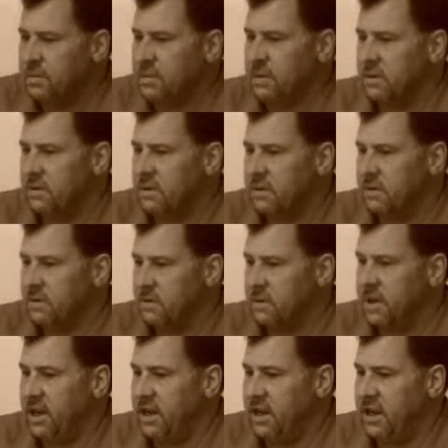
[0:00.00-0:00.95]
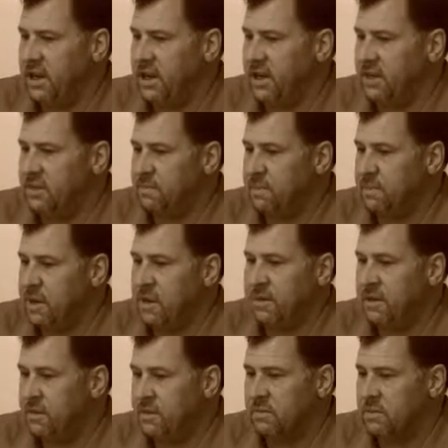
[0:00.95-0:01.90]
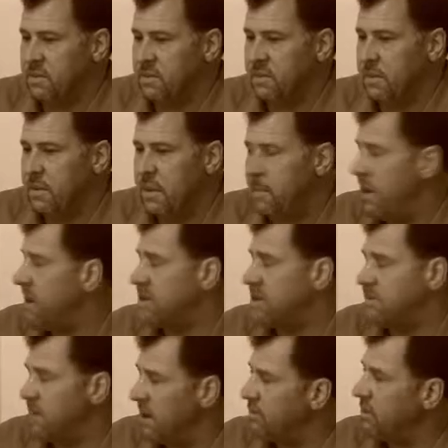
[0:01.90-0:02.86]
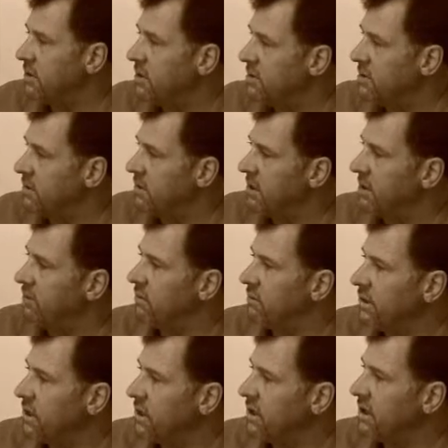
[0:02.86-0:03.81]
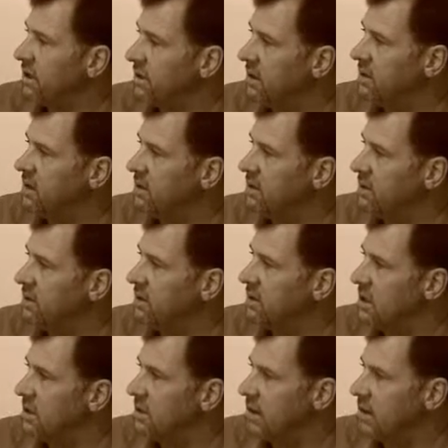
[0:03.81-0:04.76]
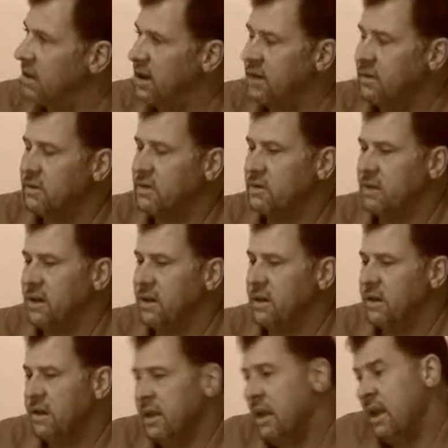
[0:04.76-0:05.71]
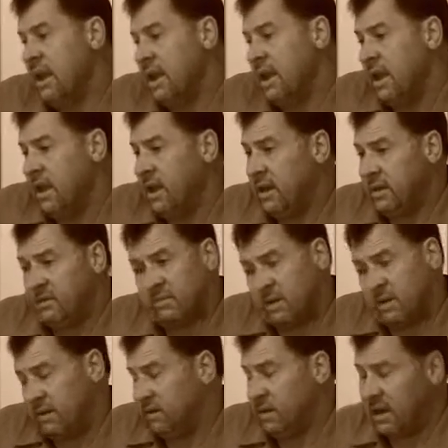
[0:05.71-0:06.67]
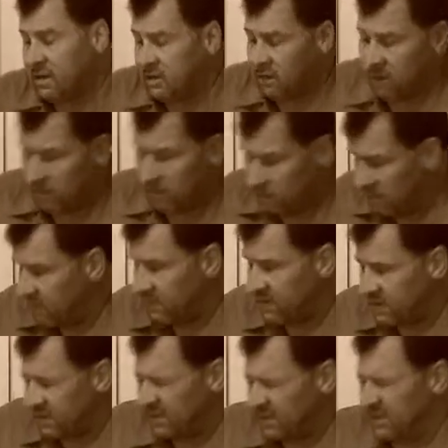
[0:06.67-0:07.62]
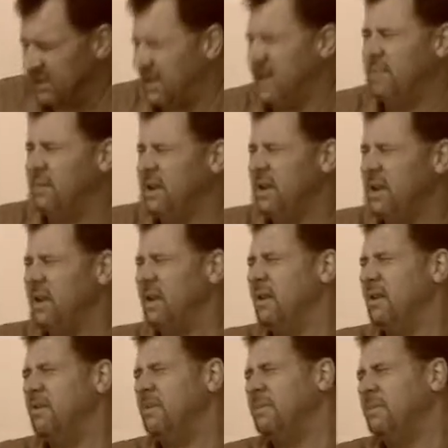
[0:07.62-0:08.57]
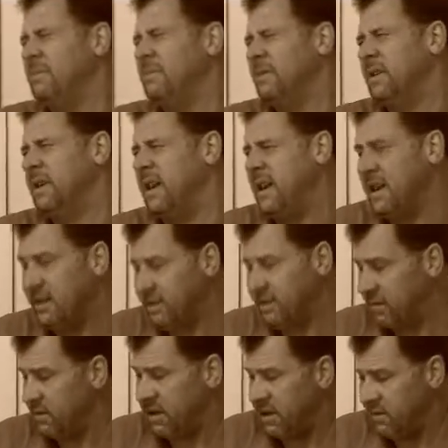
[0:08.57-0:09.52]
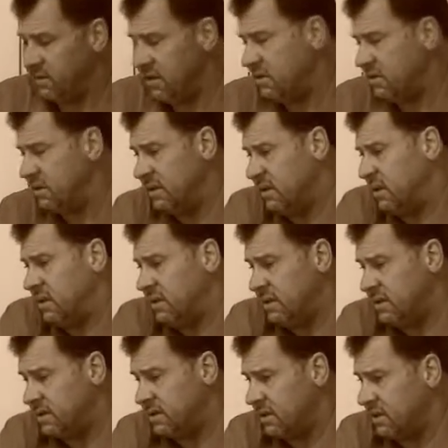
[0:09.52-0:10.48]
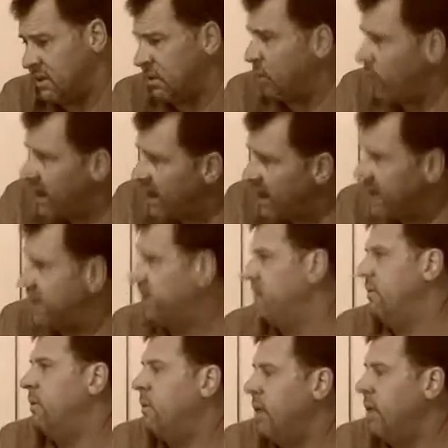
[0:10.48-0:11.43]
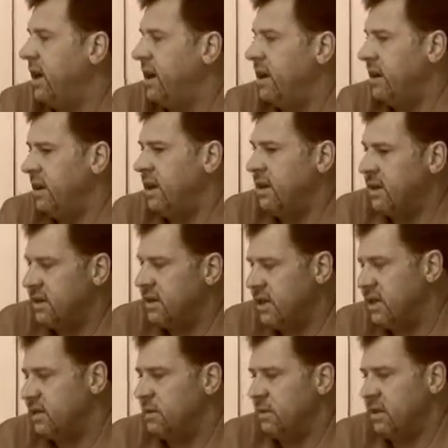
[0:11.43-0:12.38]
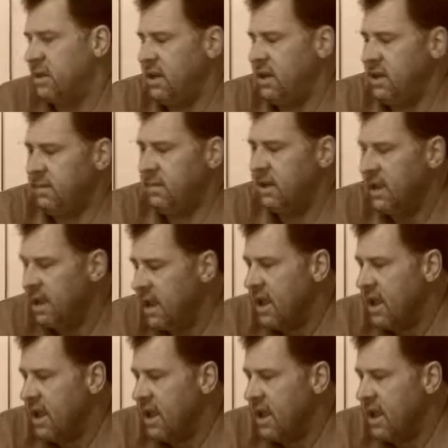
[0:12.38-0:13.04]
spiritual to me. And it's probably the, some of my best memories of when I've really clicked in the zone, and I know what you mean. And I, I totally believe it's the same thing, you know. God created music, and it's a great way to get in touch with Him.